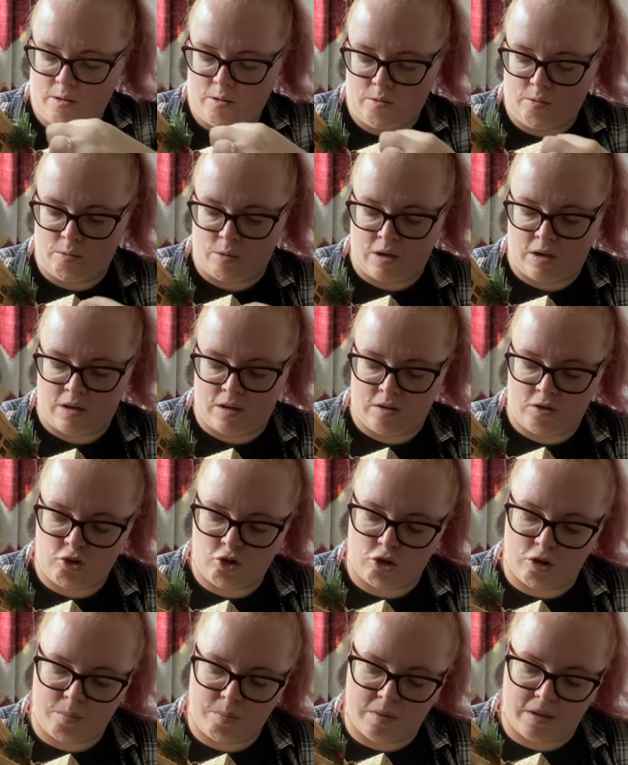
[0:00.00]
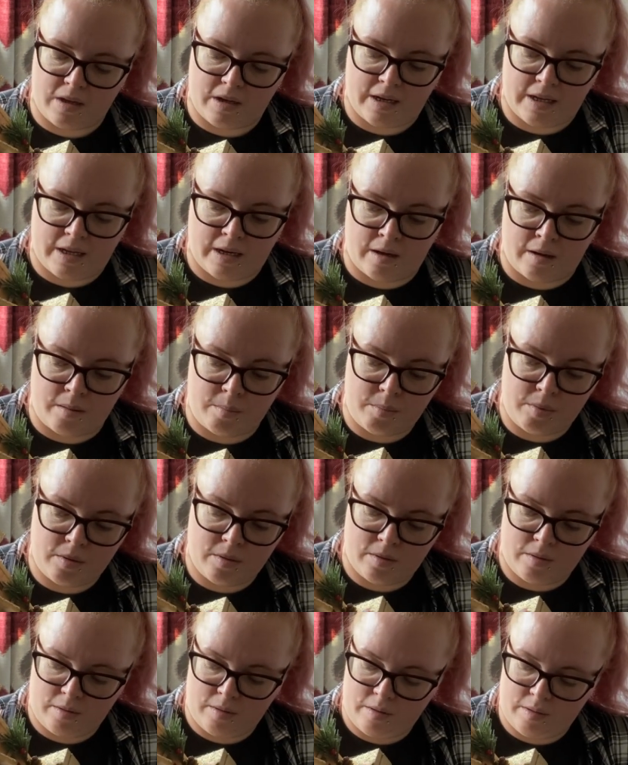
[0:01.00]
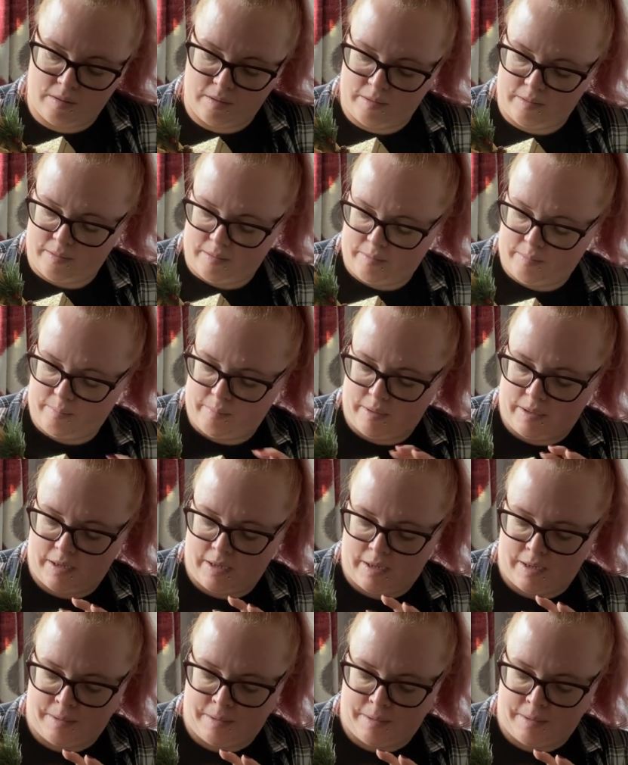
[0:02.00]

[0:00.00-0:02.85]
one in the shop that lit up. But